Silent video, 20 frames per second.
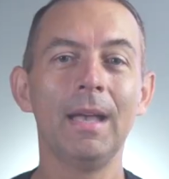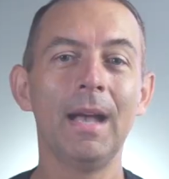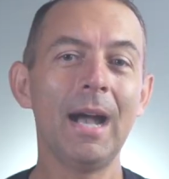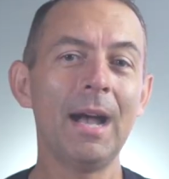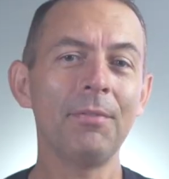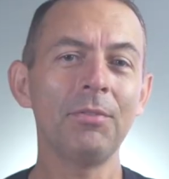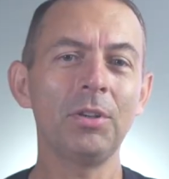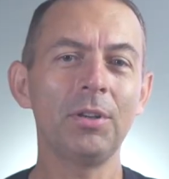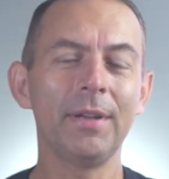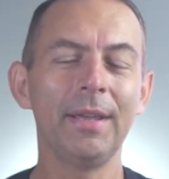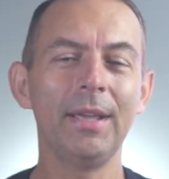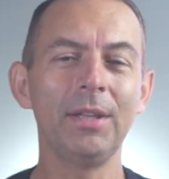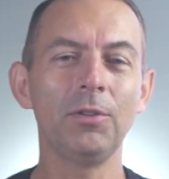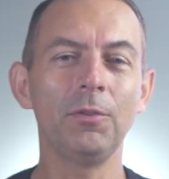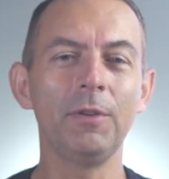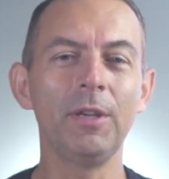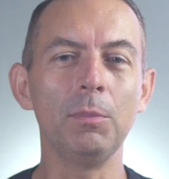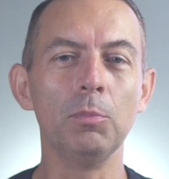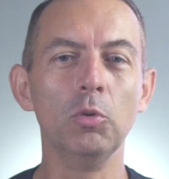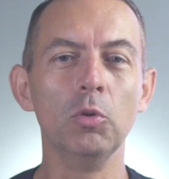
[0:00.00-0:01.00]
After that,
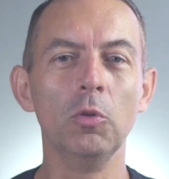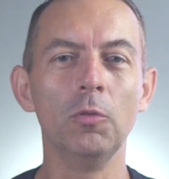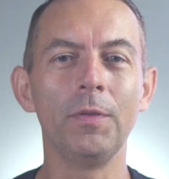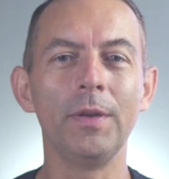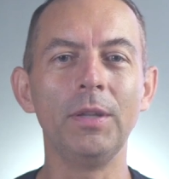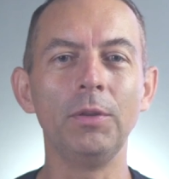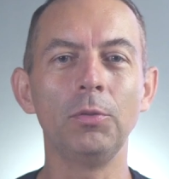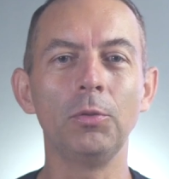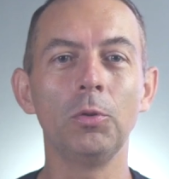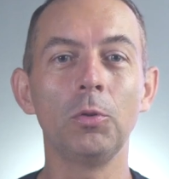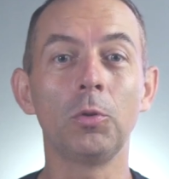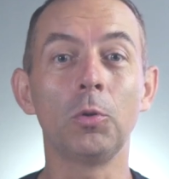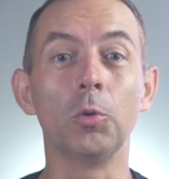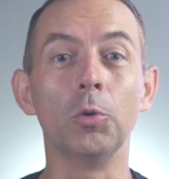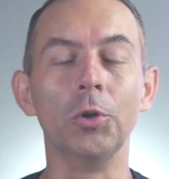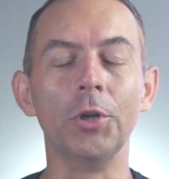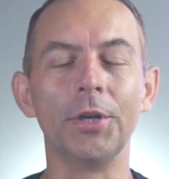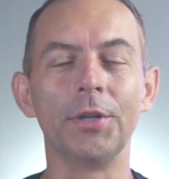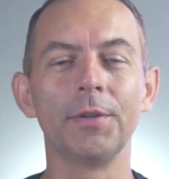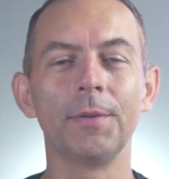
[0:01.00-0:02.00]
we move into the
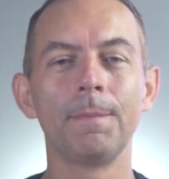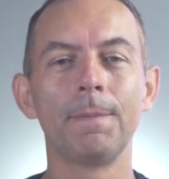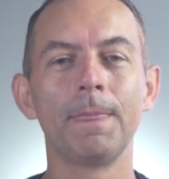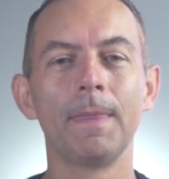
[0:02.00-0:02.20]
court.